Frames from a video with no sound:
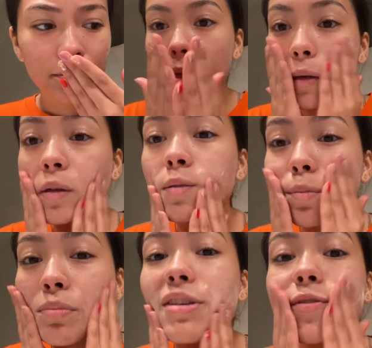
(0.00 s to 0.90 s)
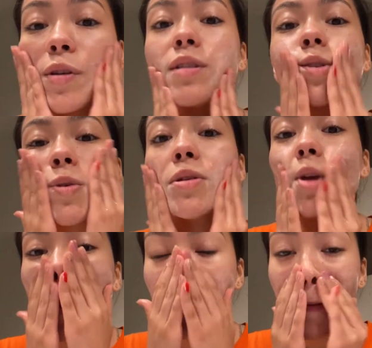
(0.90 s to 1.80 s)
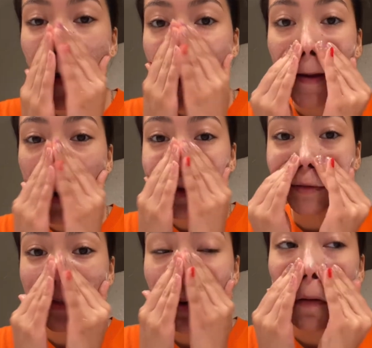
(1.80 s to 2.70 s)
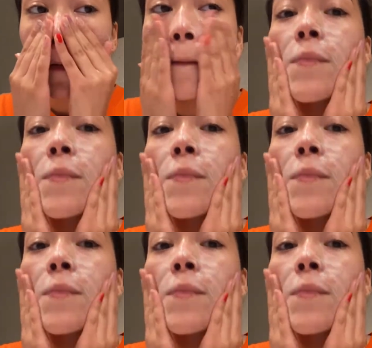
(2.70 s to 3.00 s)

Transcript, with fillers: and my face is damp, so